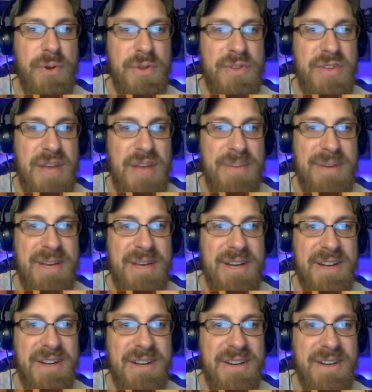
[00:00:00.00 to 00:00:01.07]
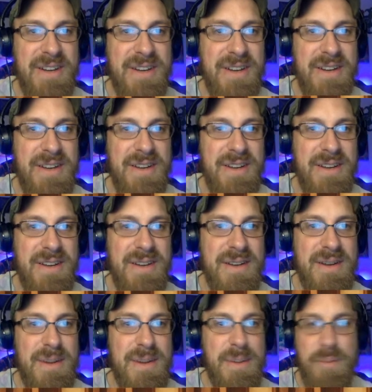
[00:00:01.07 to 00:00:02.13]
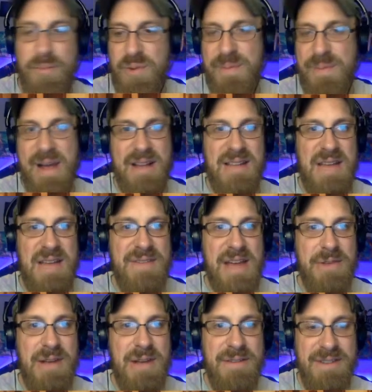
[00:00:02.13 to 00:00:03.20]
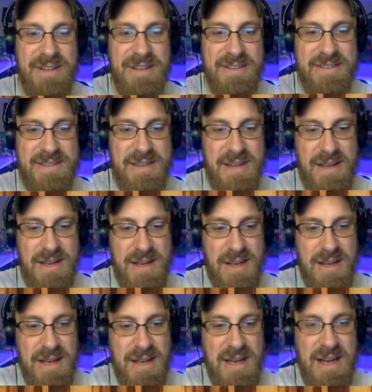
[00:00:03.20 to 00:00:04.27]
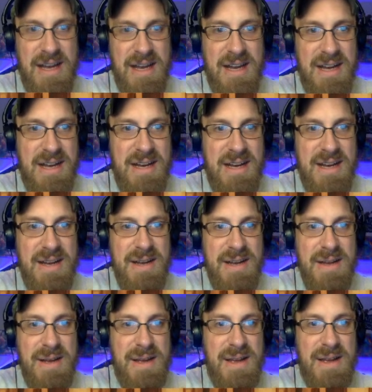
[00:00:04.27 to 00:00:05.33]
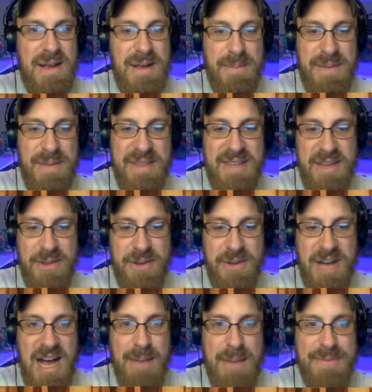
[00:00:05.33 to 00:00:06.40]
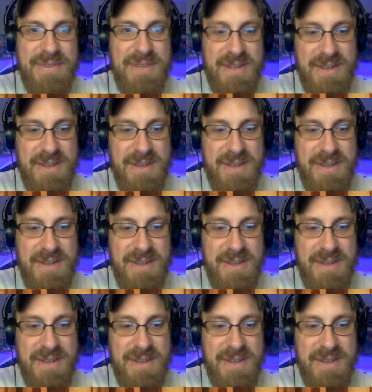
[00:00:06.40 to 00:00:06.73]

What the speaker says: this up here. Bring back alive, gather evidence. Beat the other cops